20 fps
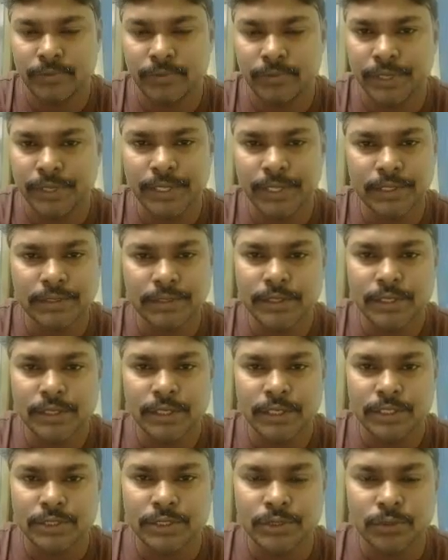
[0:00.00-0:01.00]
Okay,
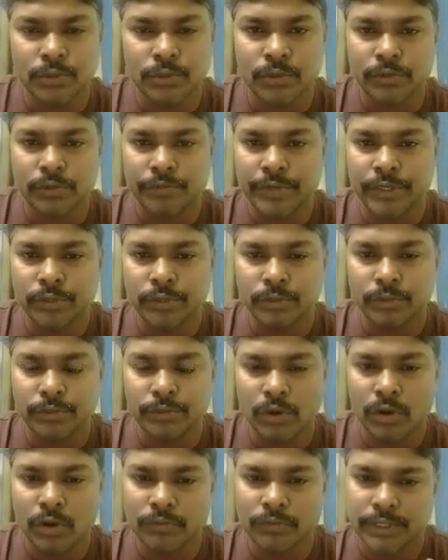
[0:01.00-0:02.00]
so when
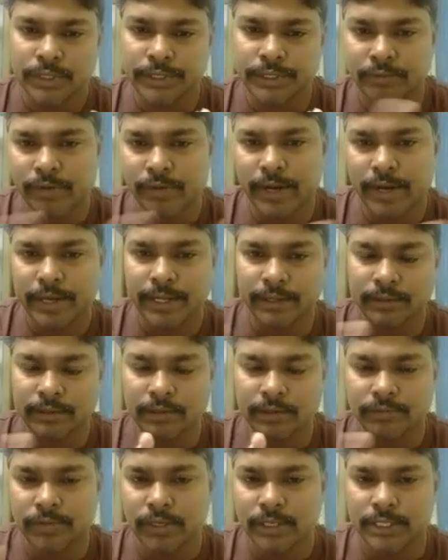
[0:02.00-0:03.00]
you after dividing
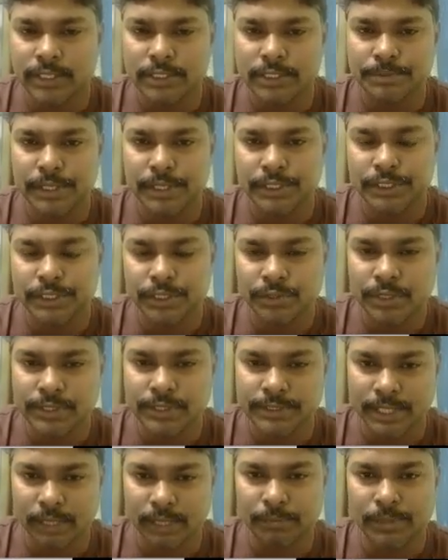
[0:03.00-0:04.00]
the filter speech into
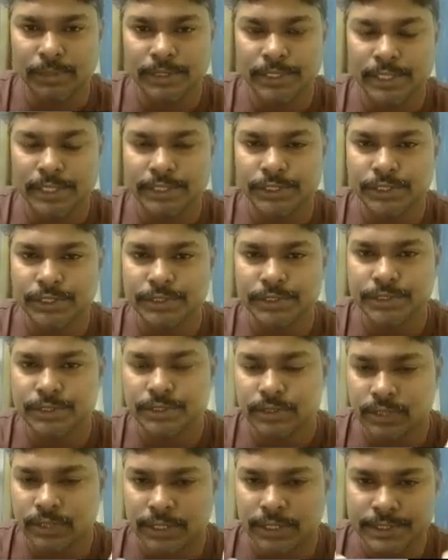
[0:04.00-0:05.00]
the
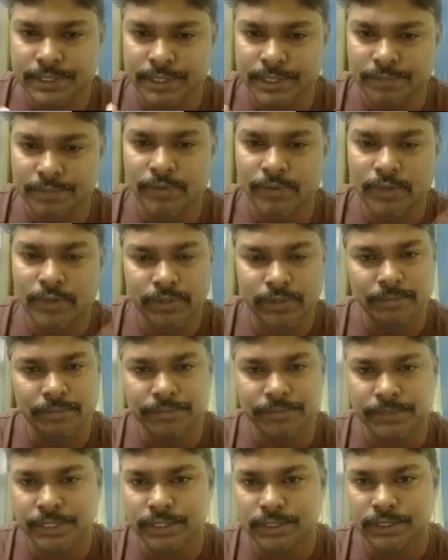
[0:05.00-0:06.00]
segmentations, is M1 to
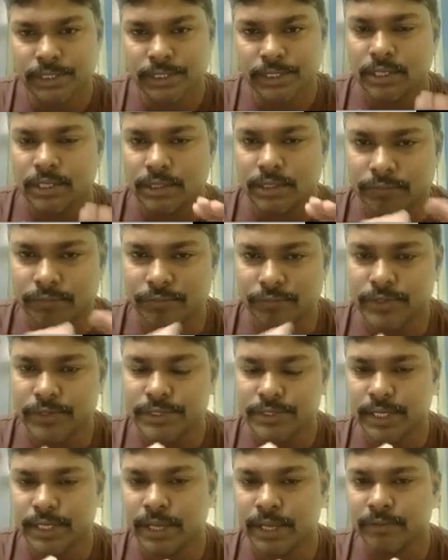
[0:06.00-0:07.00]
M6, the
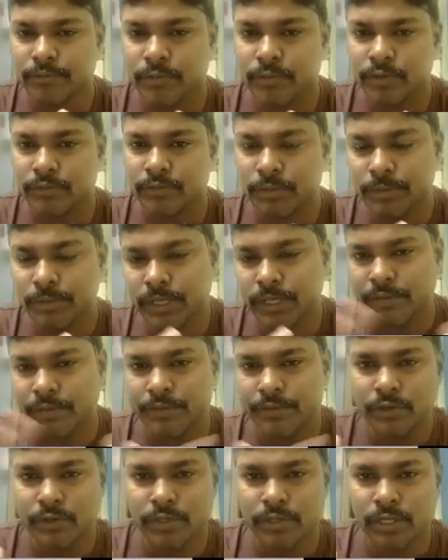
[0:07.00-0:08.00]
first M1 will be
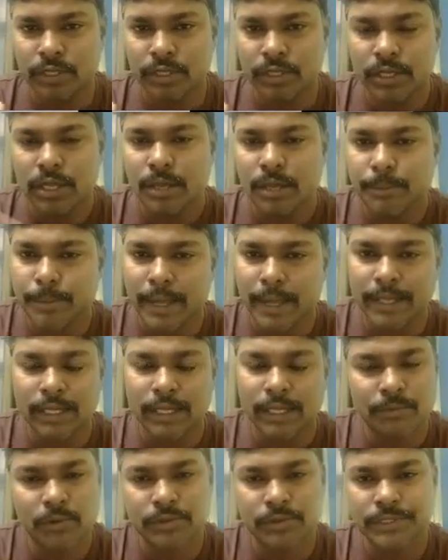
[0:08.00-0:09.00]
given to the
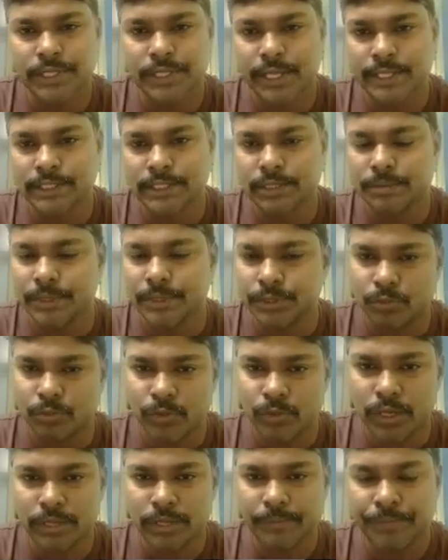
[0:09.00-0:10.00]
parallel processing estimator
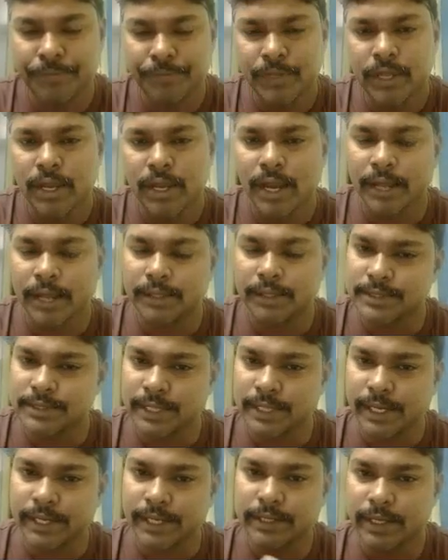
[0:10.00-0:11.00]
1, and the
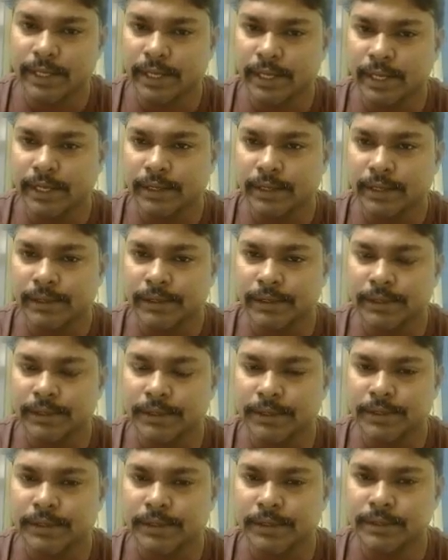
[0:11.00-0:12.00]
second
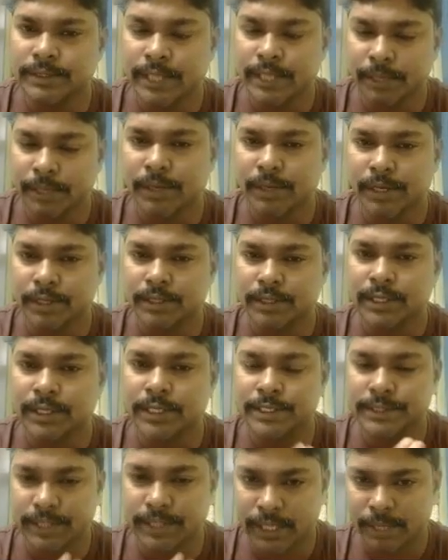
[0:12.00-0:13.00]
segment, that
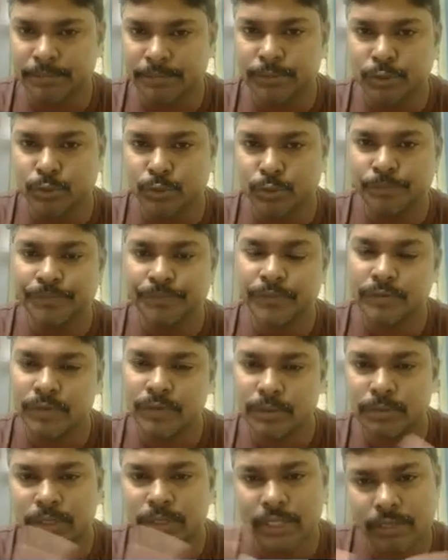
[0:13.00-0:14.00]
is M2,
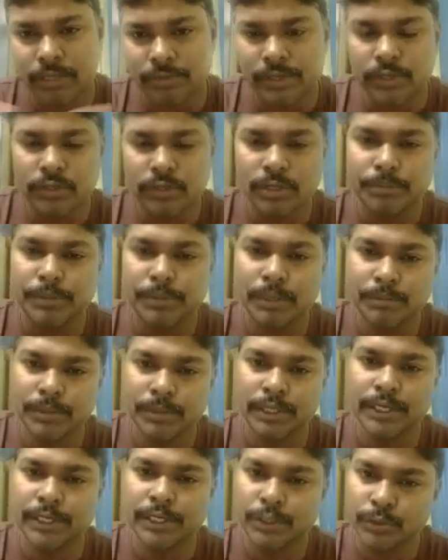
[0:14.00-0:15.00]
will be given to the
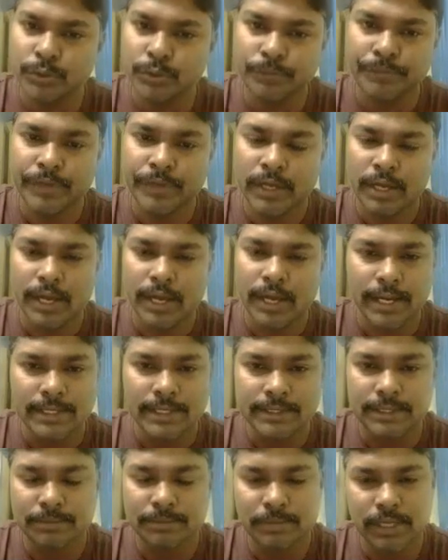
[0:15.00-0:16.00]
PPE2,
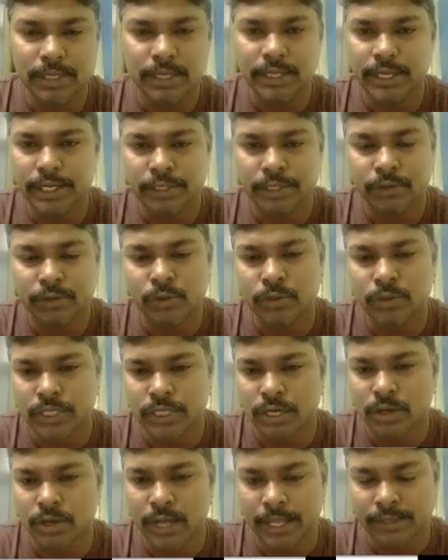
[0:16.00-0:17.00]
and similarly it goes
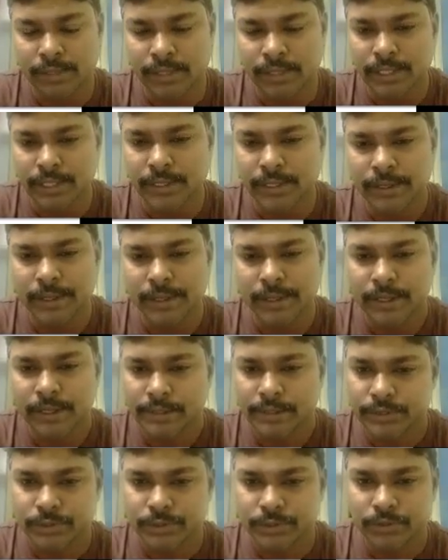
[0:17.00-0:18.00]
on like that.
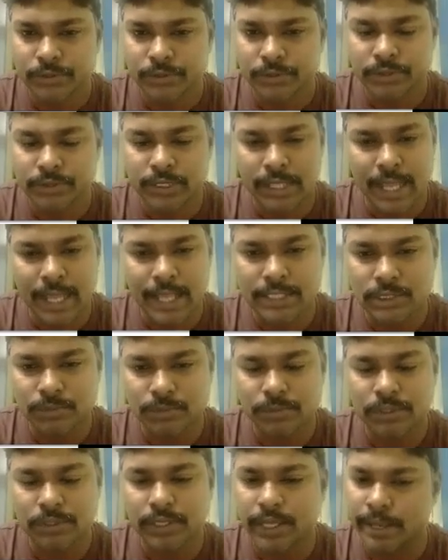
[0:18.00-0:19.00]
So the last
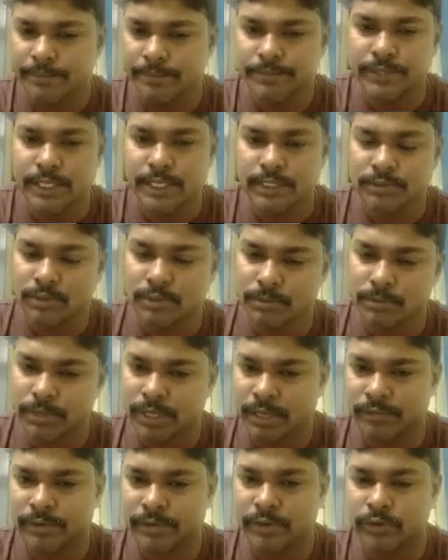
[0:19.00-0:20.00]
one M6 will be
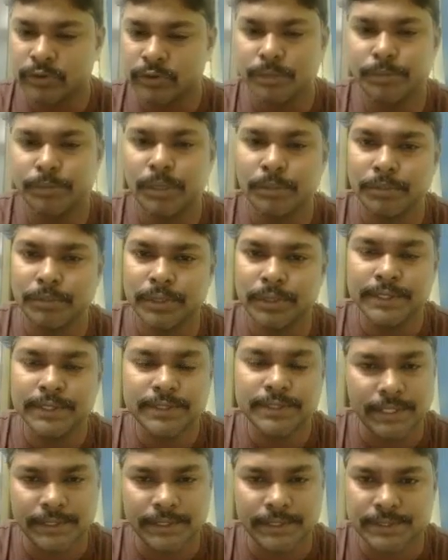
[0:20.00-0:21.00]
given to the
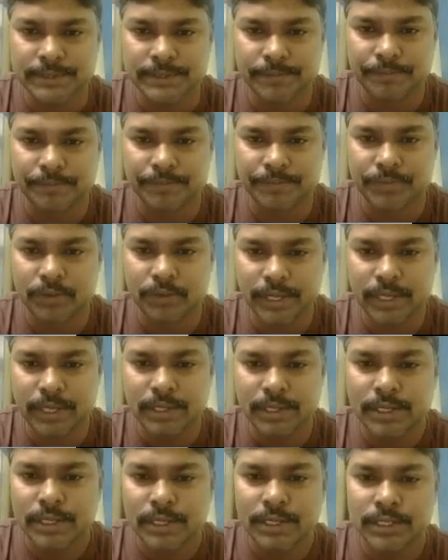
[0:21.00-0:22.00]
PPE6. Okay,
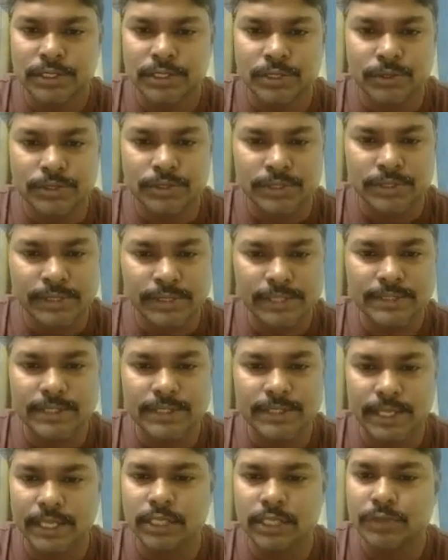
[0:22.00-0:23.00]
so
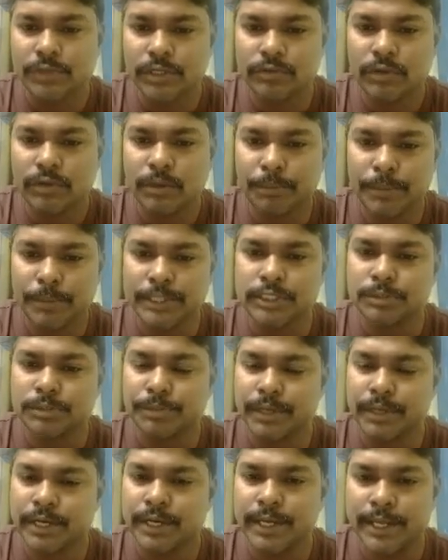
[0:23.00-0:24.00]
6 individual pitch
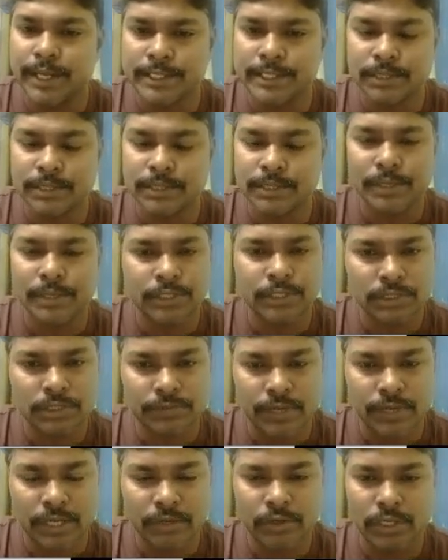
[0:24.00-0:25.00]
period estimators
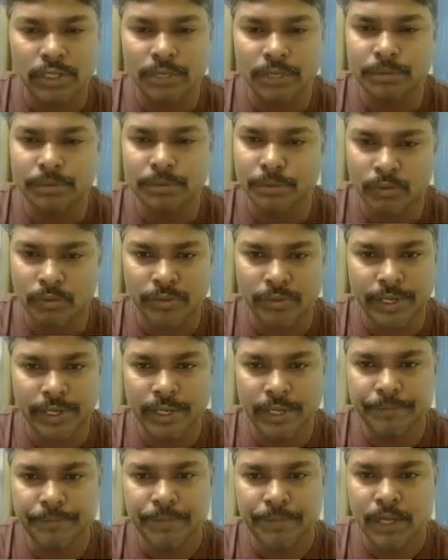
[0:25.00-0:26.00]
we are going to be
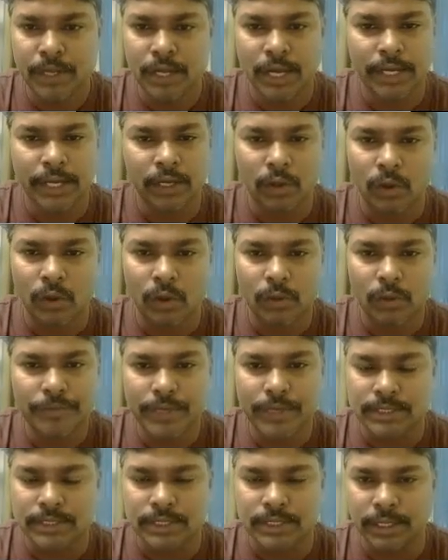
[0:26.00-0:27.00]
providing, and
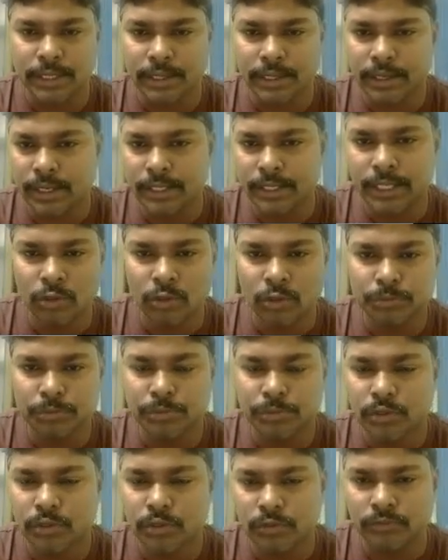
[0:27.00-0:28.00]
obviously at the
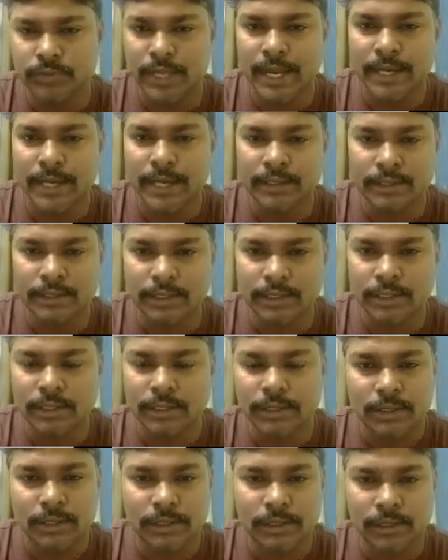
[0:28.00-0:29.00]
output of that
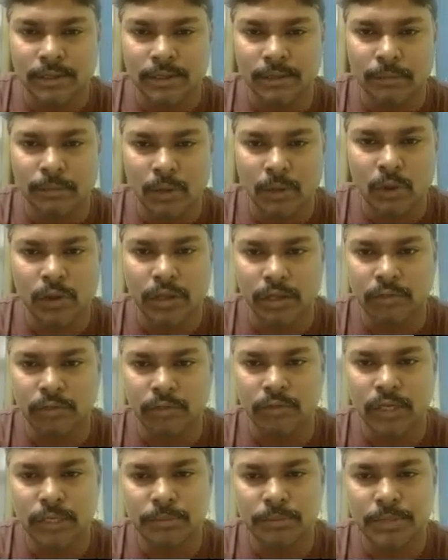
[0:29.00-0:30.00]
block we
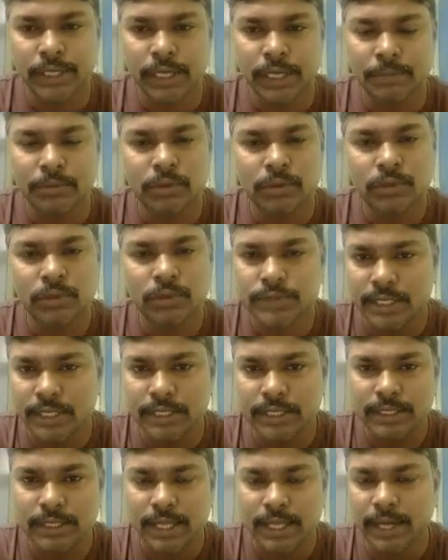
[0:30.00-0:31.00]
will be able to
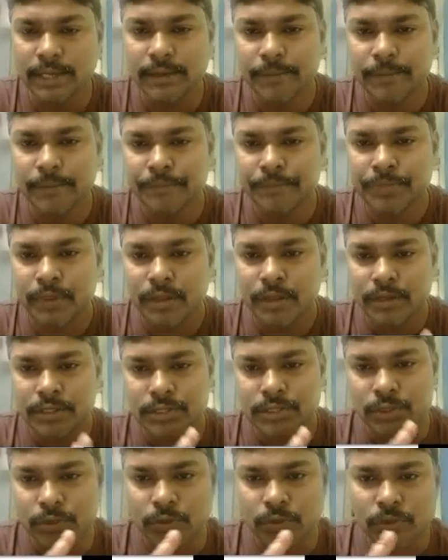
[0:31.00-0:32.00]
see that
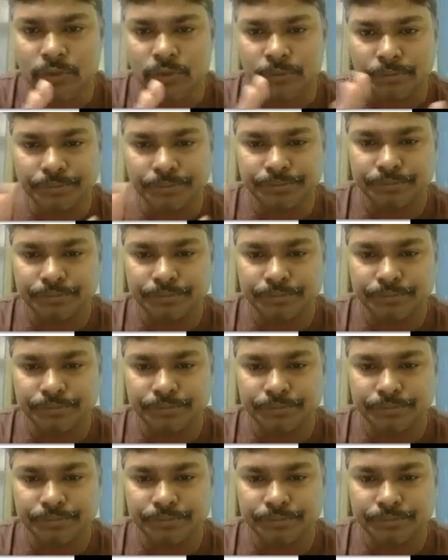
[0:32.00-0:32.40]
so